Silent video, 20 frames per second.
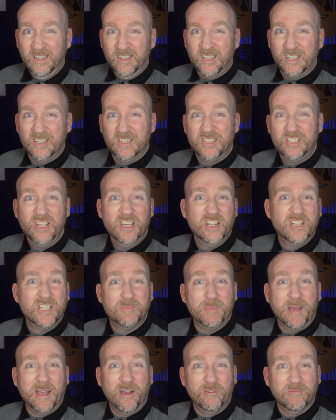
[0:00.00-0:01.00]
concerns
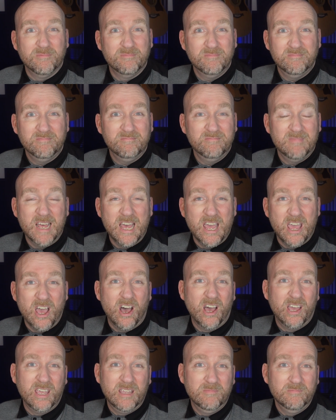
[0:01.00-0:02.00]
about
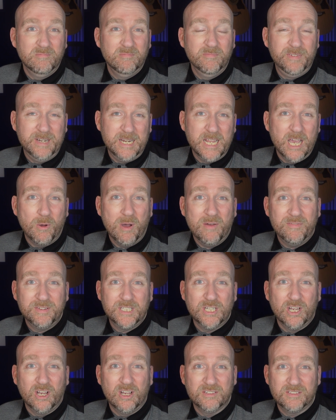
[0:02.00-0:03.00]
AI video
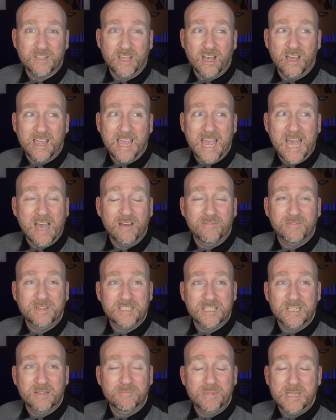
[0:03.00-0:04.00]
avatars that I have,
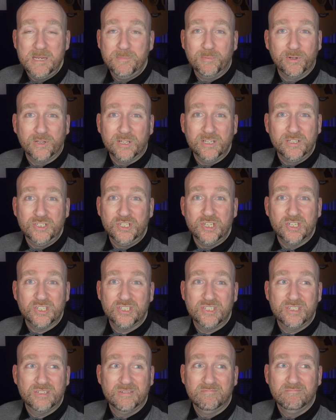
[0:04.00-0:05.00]
is that people can
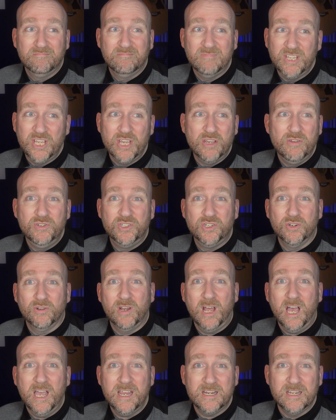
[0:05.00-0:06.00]
just use your
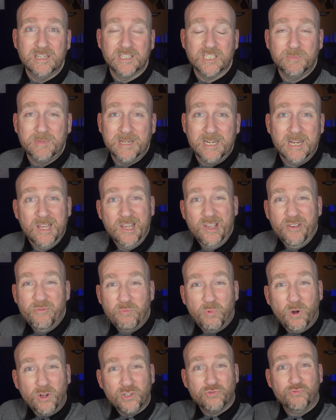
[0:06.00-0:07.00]
likeness. I mean,
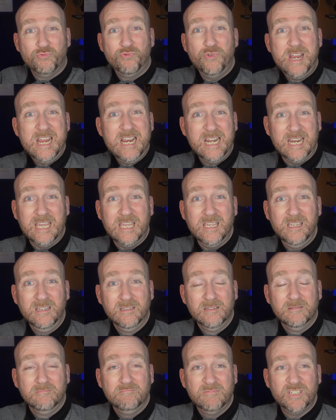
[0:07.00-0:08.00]
what's really
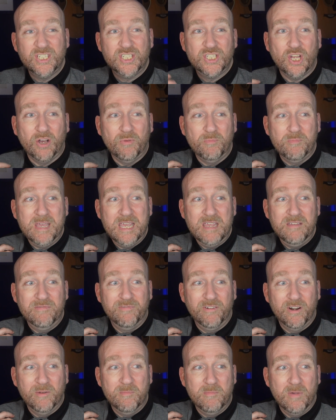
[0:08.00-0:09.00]
to stop me
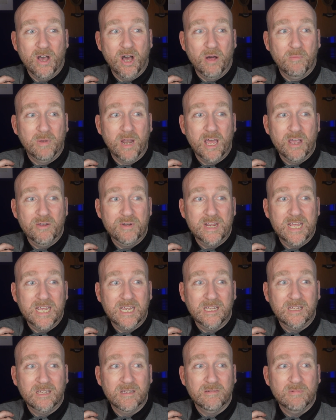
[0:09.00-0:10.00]
from
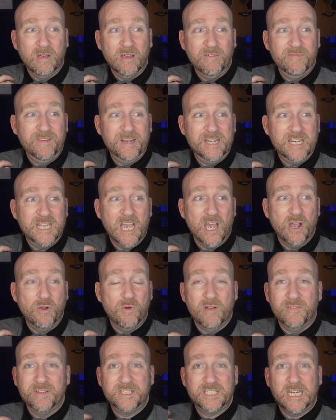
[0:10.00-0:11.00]
uploading a video
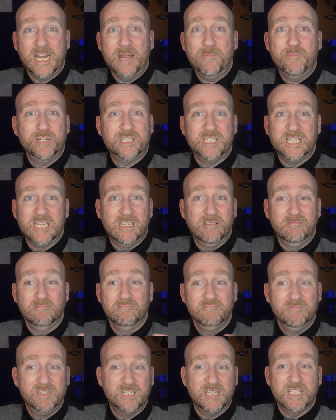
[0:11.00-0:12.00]
of a celebrity
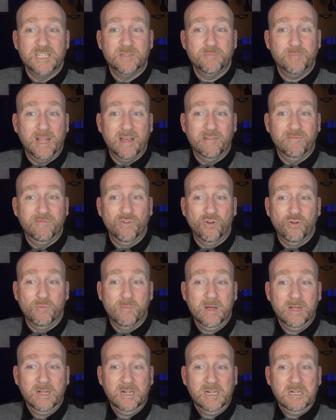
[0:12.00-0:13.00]
to this platform?